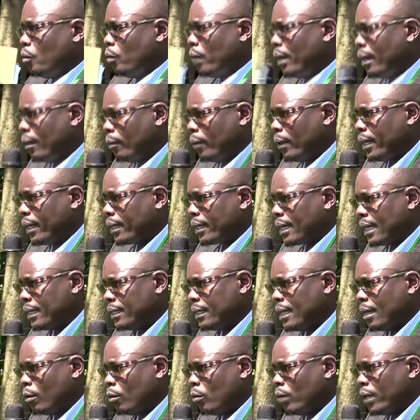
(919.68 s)
Wewe
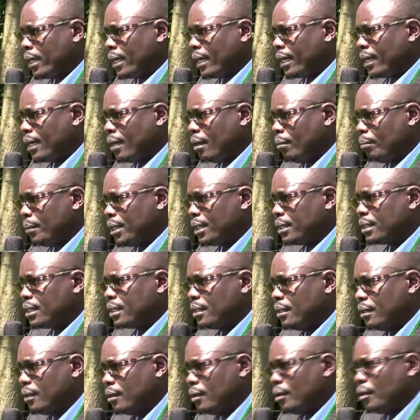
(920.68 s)
rider uwe na helmet,
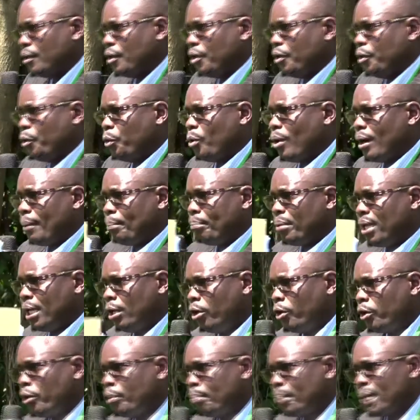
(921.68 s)
your
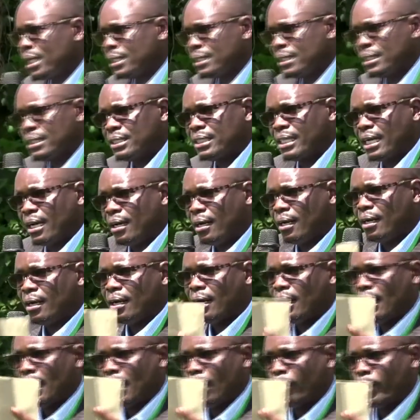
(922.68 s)
pillion passenger
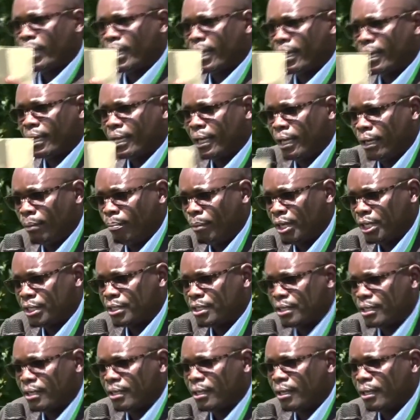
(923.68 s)
awe na helmet.